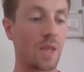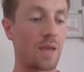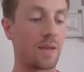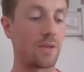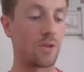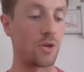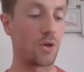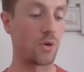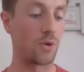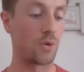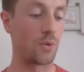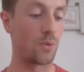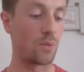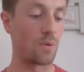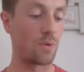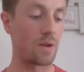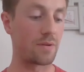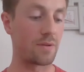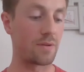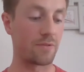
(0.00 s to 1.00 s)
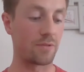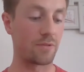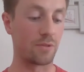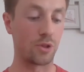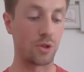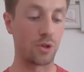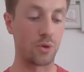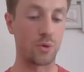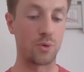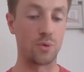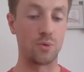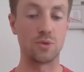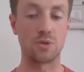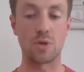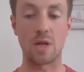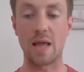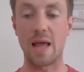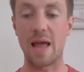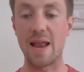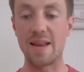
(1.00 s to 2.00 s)
You lose
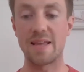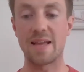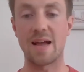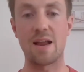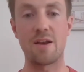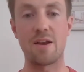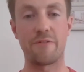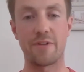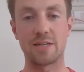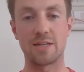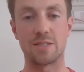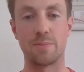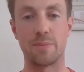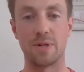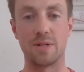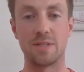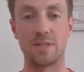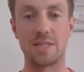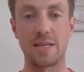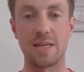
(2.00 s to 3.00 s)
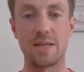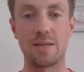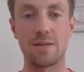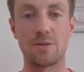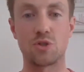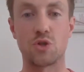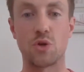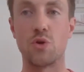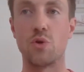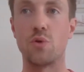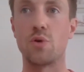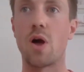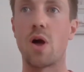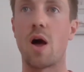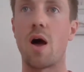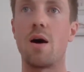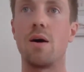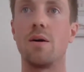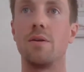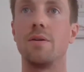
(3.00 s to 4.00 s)
any kind of flexibility, so you
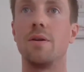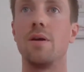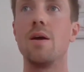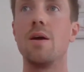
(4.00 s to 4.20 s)
can't